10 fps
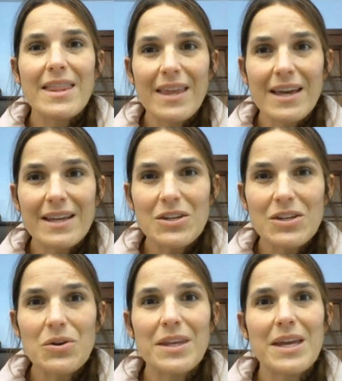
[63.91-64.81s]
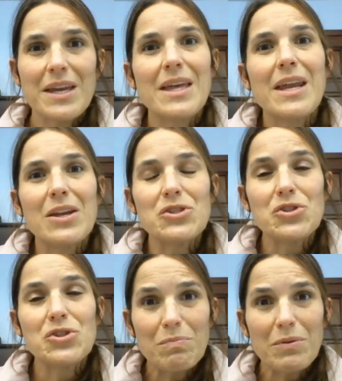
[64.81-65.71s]
That's a good thing that a
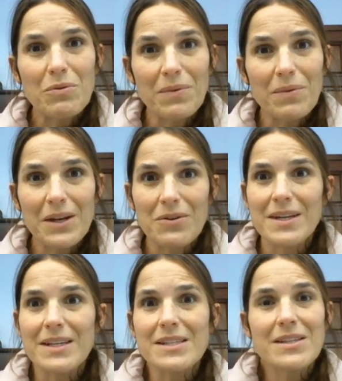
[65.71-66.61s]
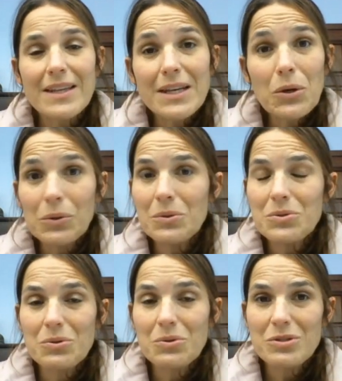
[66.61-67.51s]
super reader does, so they don't lose
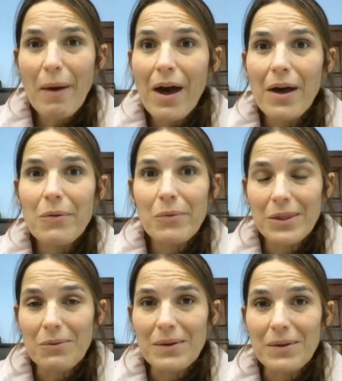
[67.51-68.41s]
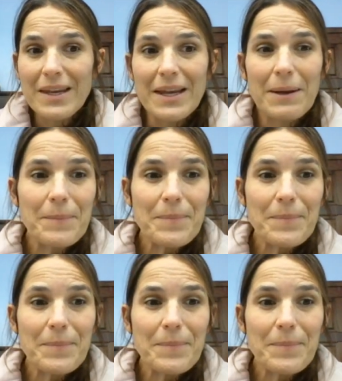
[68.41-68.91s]
their spot when they're reading.